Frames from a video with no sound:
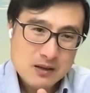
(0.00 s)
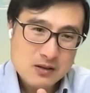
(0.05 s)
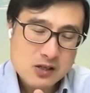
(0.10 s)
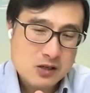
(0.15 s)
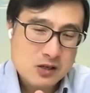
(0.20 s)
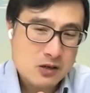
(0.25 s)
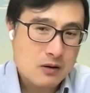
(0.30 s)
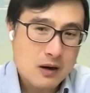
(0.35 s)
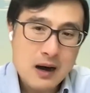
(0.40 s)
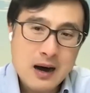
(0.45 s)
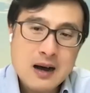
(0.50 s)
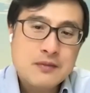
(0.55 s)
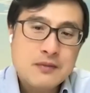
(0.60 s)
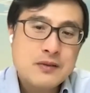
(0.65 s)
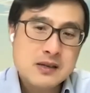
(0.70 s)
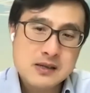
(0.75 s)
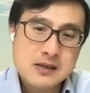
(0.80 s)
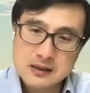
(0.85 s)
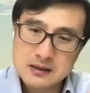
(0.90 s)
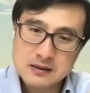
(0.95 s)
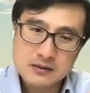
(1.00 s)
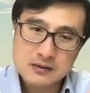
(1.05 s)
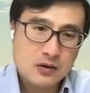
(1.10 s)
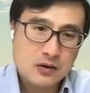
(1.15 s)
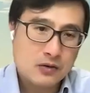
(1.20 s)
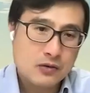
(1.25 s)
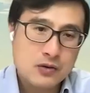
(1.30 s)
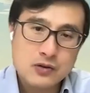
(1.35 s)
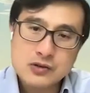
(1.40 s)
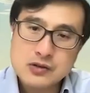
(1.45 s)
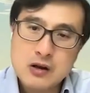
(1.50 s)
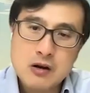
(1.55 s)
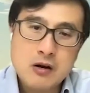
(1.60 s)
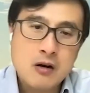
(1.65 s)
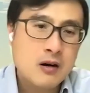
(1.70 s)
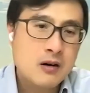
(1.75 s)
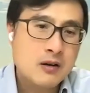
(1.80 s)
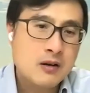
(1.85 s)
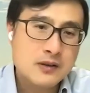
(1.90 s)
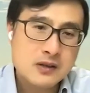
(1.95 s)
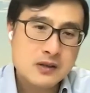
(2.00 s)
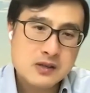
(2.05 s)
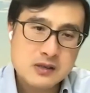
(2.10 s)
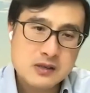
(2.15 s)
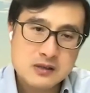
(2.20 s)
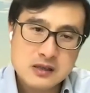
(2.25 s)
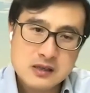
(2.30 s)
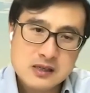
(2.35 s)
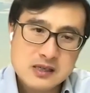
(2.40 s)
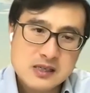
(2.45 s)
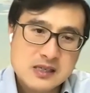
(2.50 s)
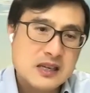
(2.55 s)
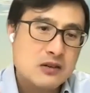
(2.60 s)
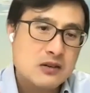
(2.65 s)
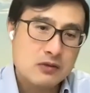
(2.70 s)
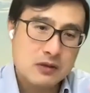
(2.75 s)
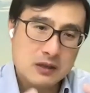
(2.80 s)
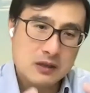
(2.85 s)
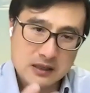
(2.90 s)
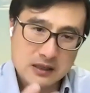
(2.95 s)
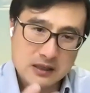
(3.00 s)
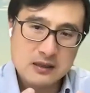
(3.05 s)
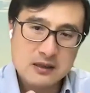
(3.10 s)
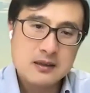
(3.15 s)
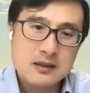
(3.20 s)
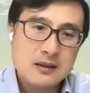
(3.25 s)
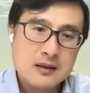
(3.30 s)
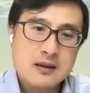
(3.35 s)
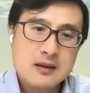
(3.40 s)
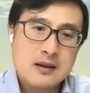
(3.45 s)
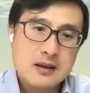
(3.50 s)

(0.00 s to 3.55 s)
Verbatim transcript: And so obviously there's all this dysynchrony